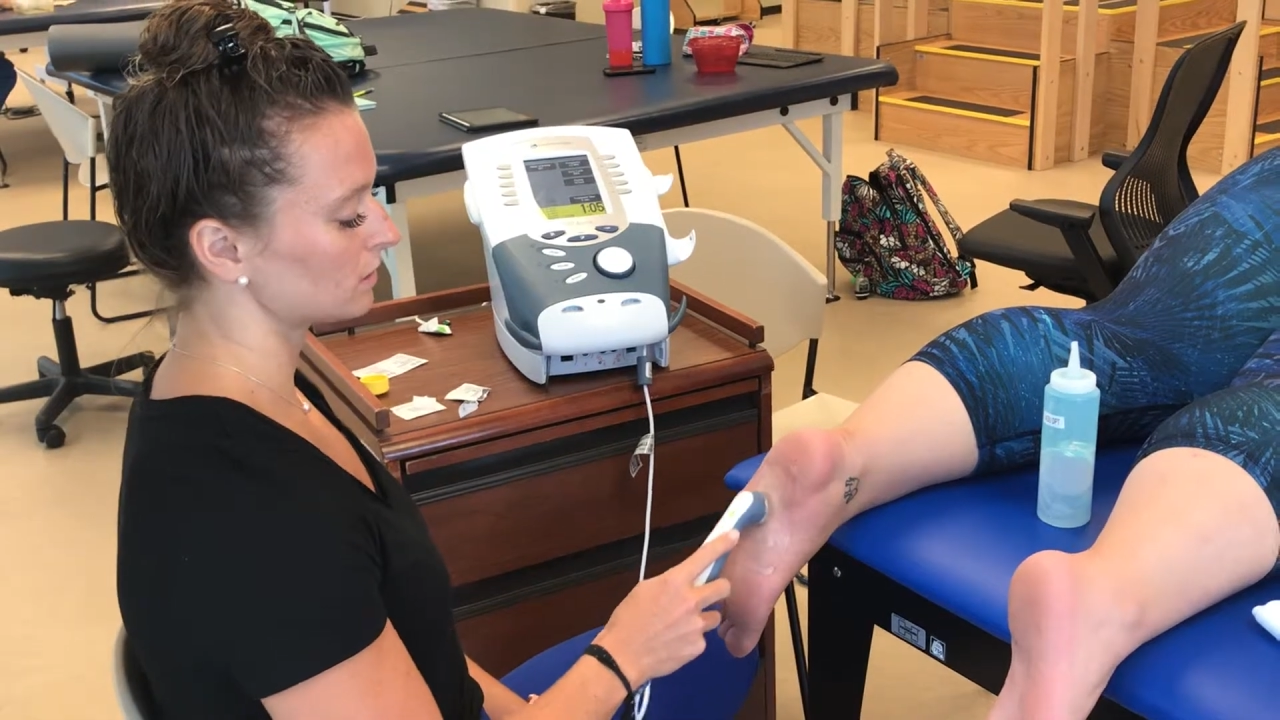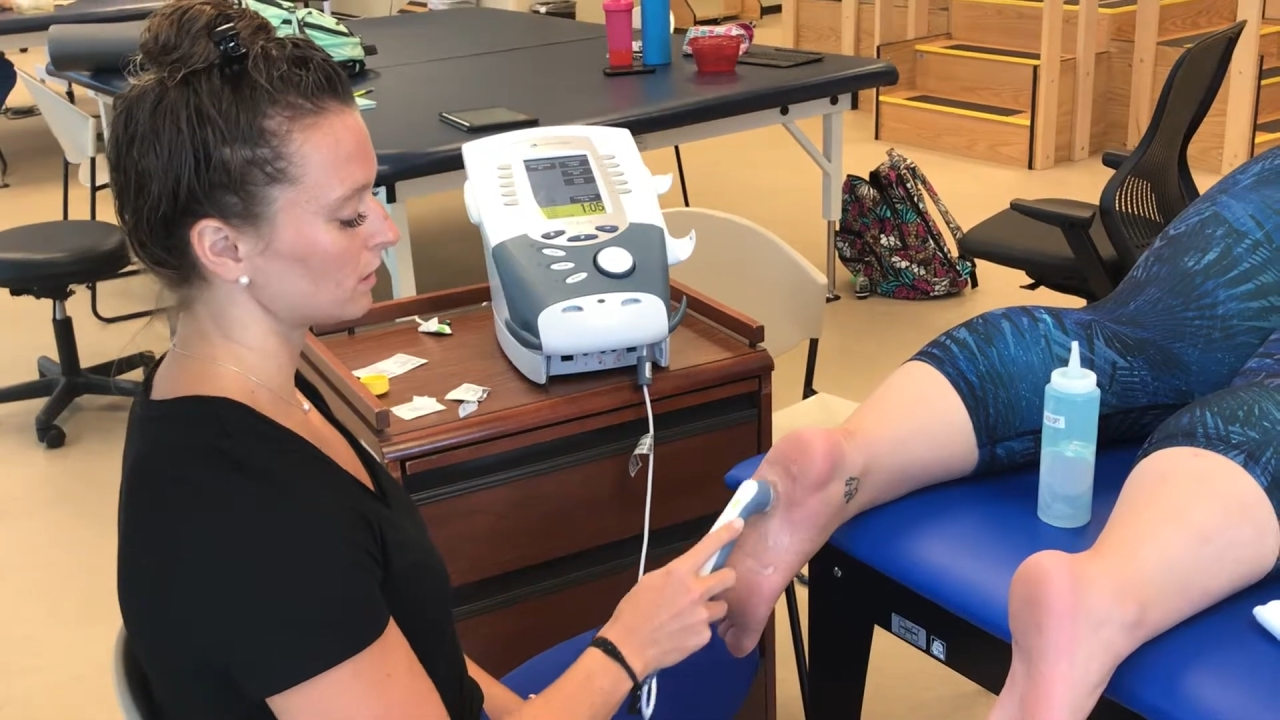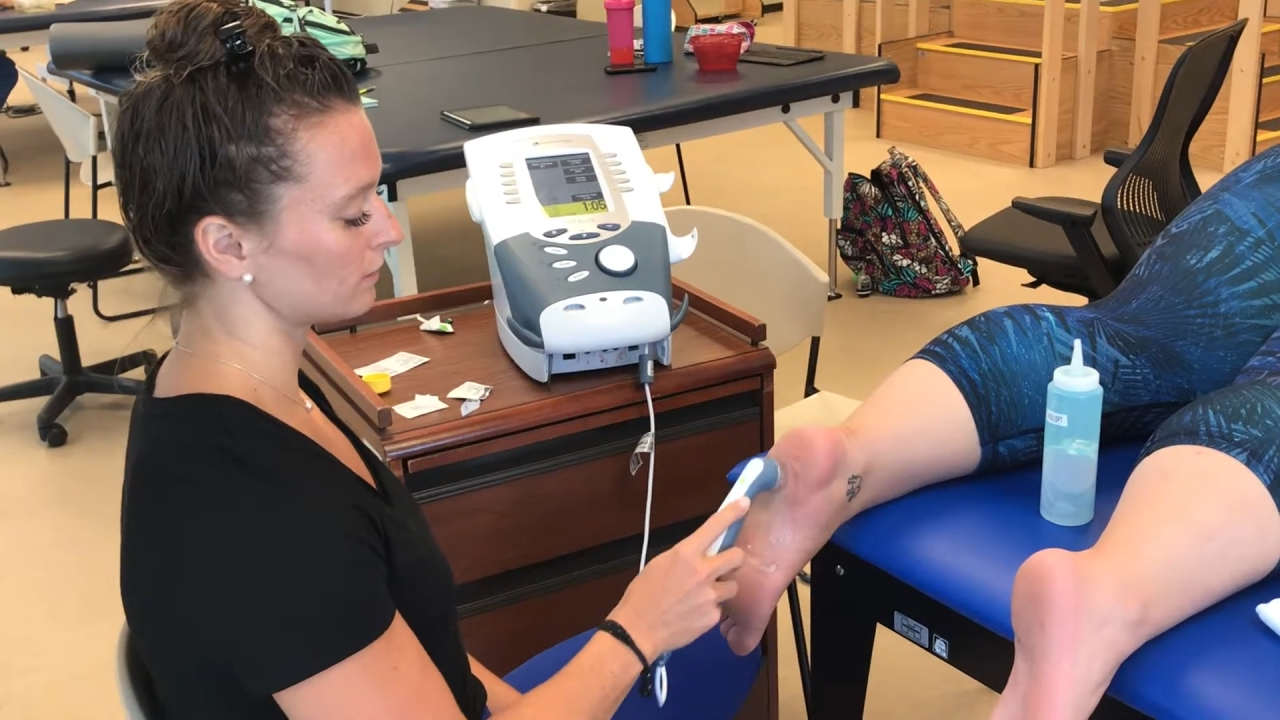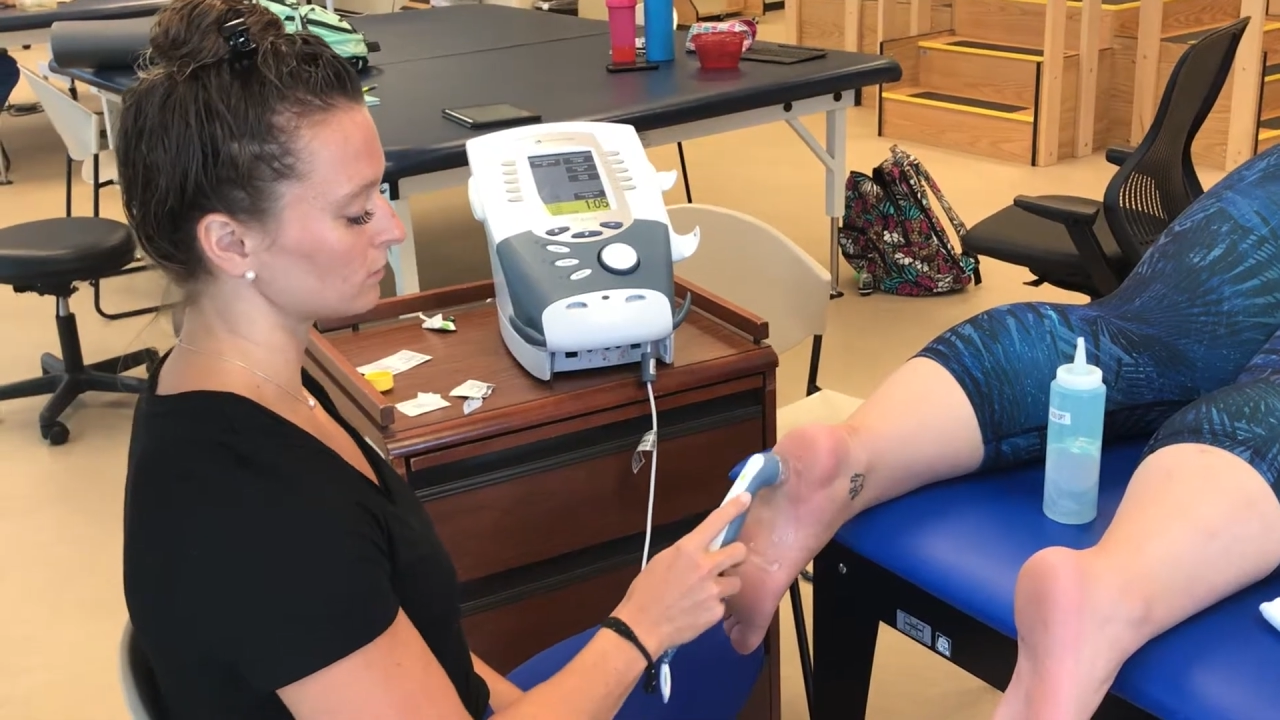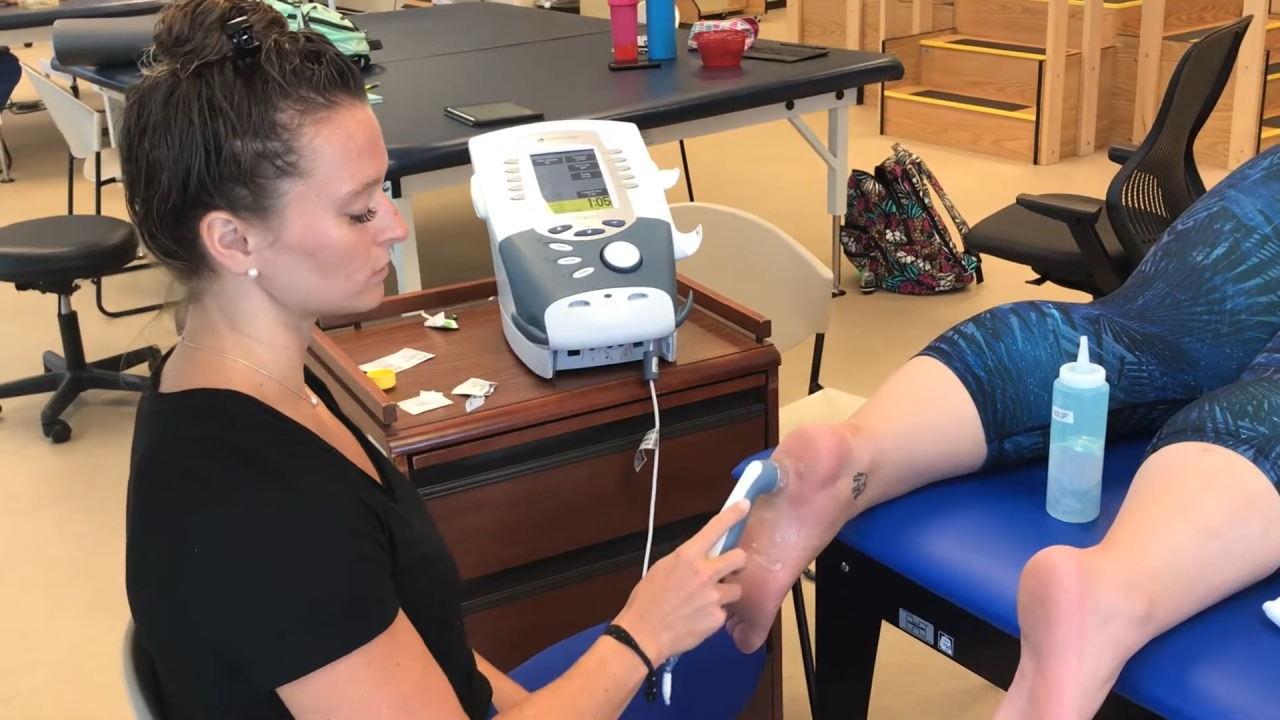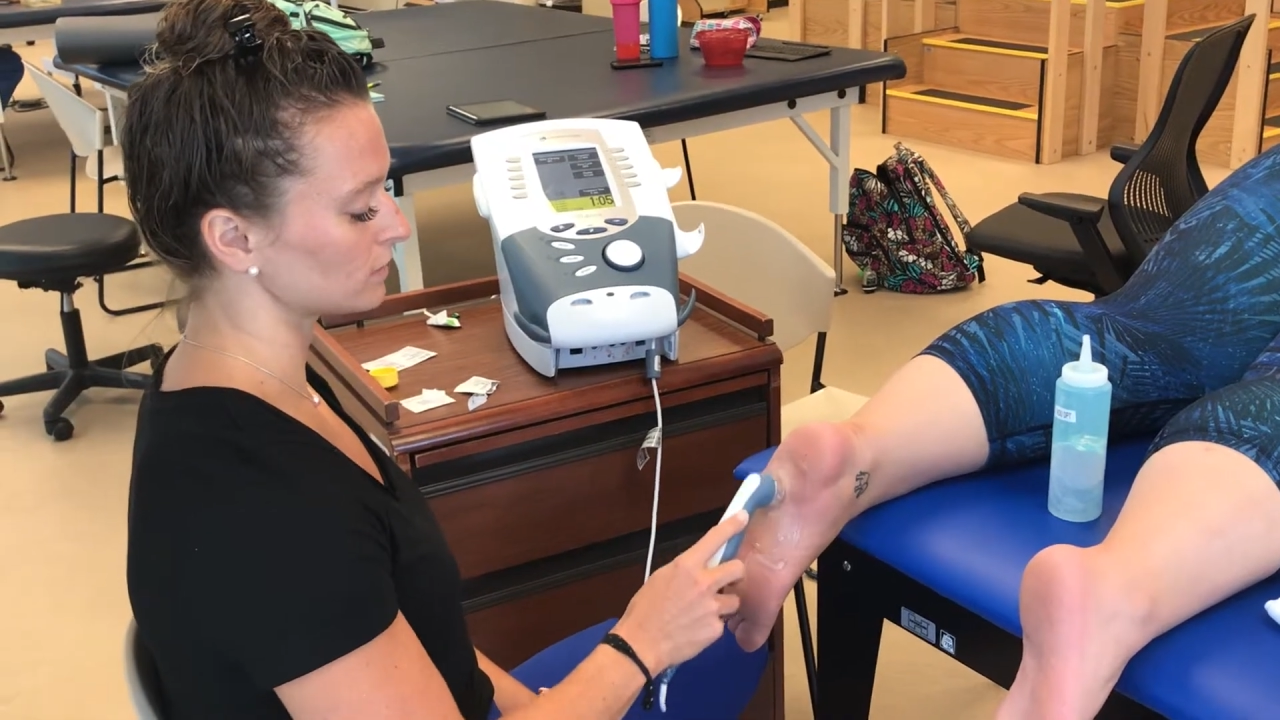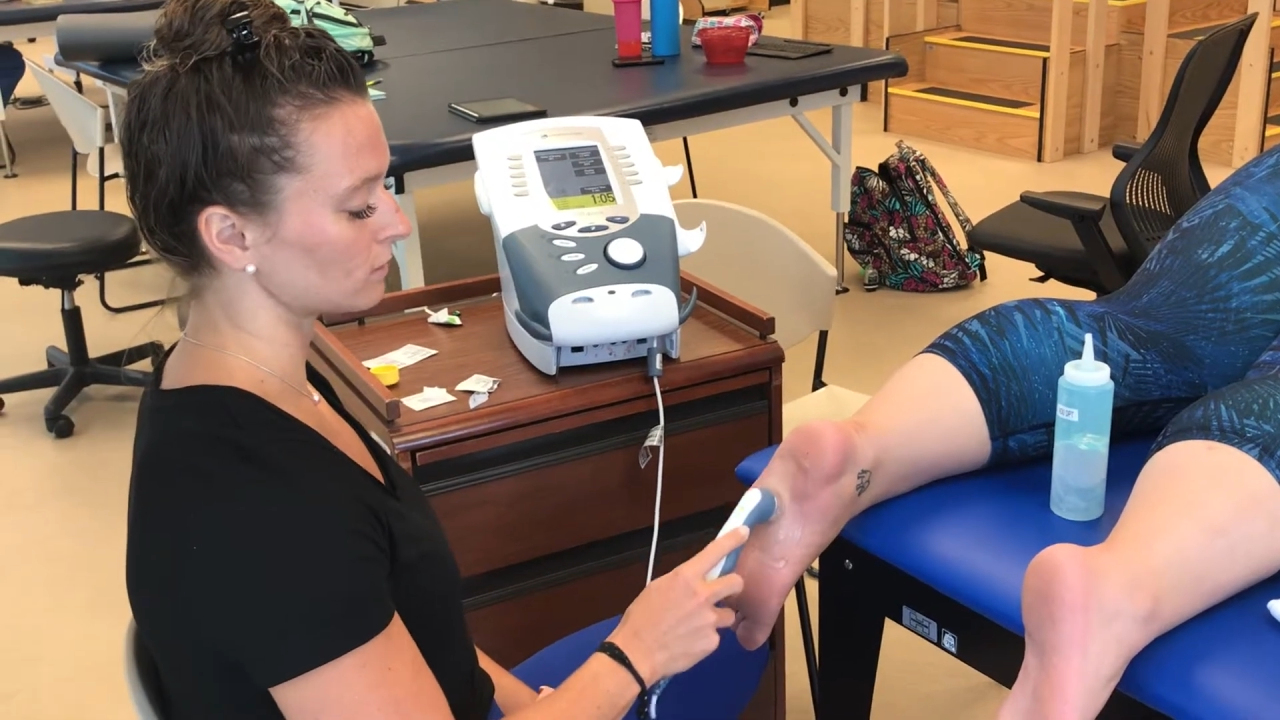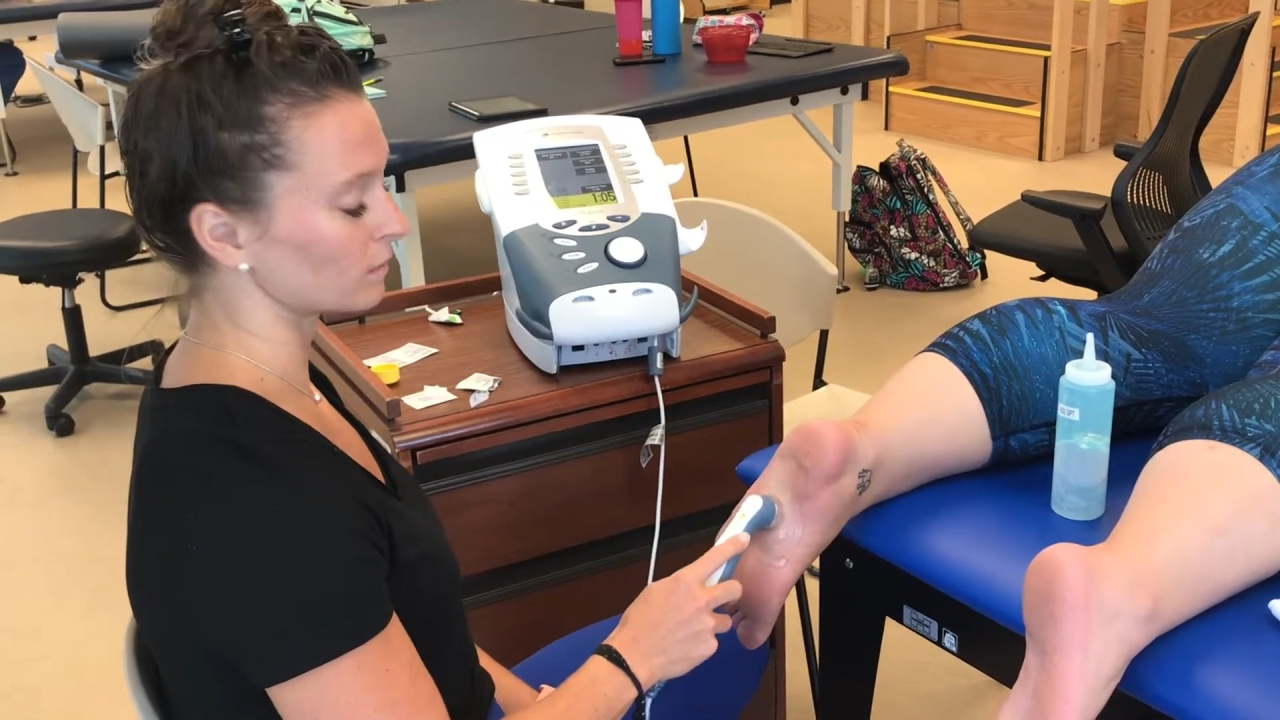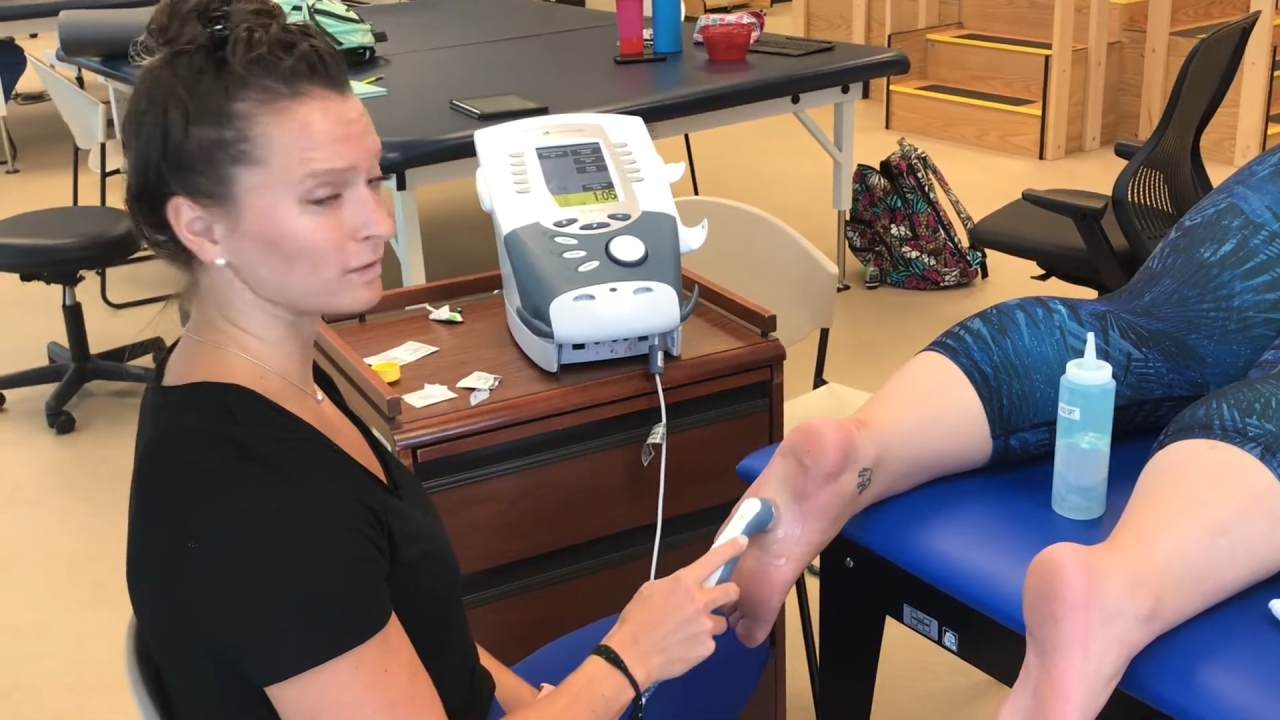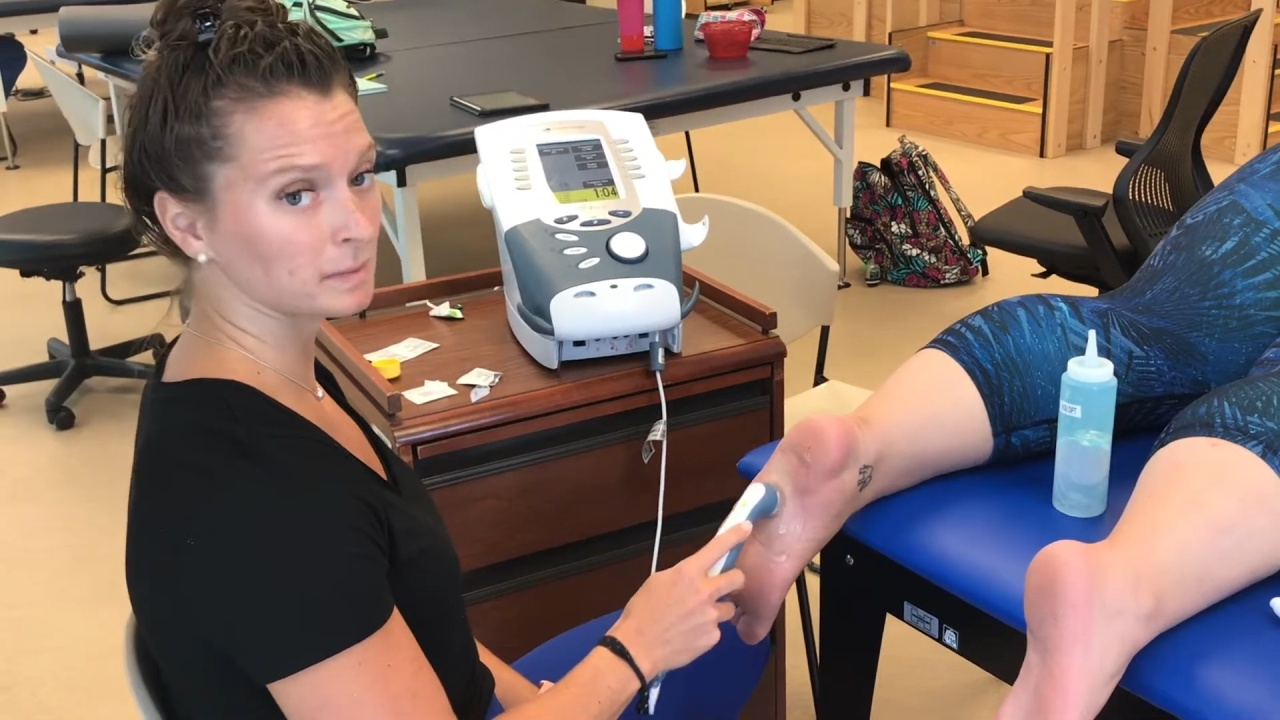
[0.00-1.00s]
have those
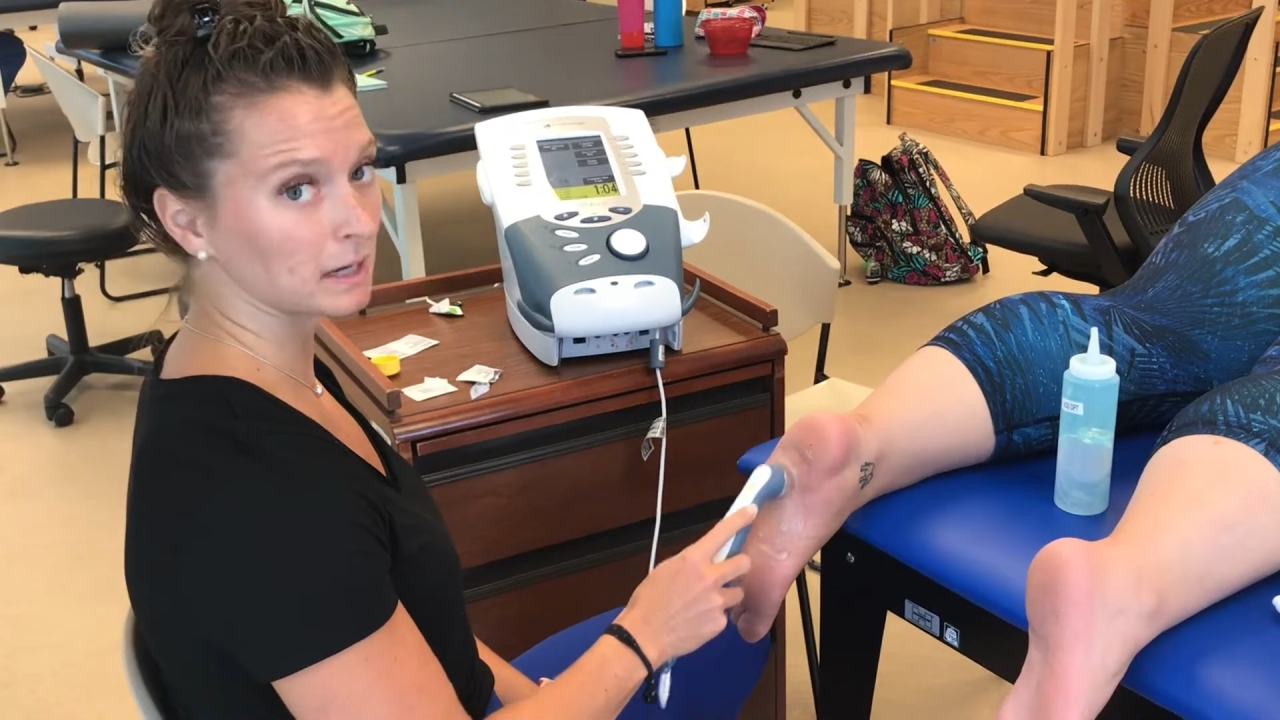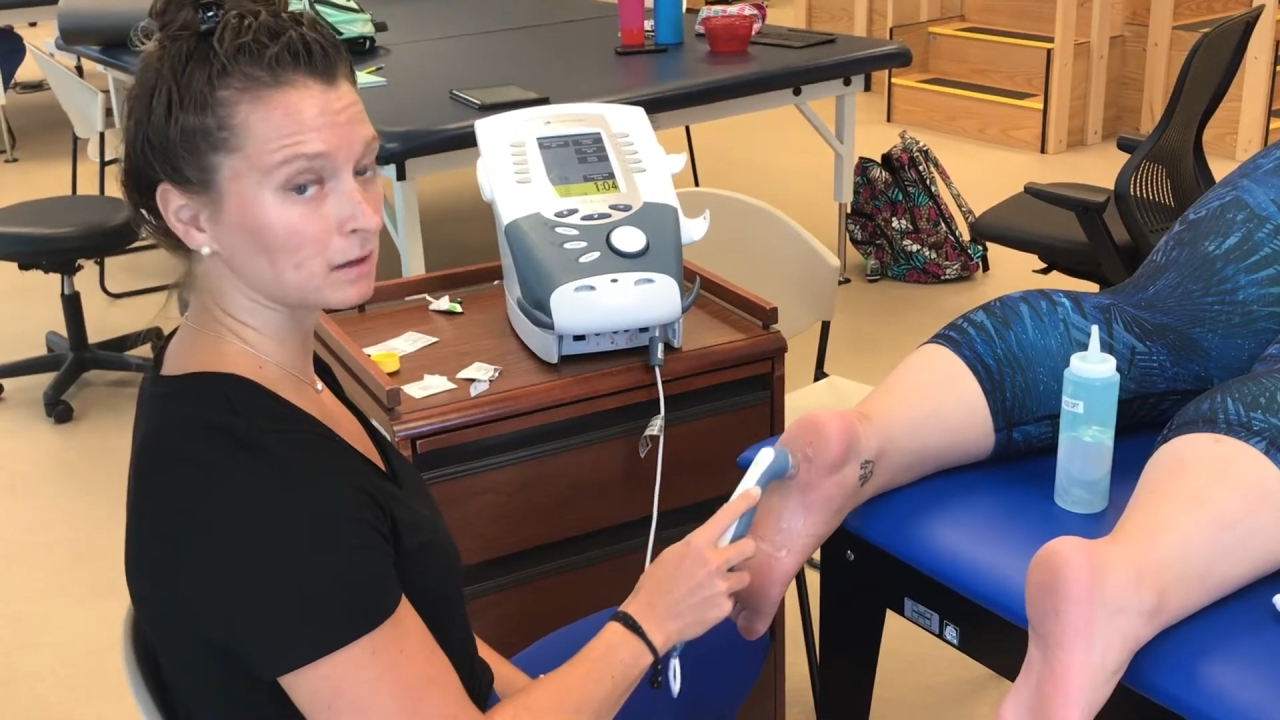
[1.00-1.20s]
sound waves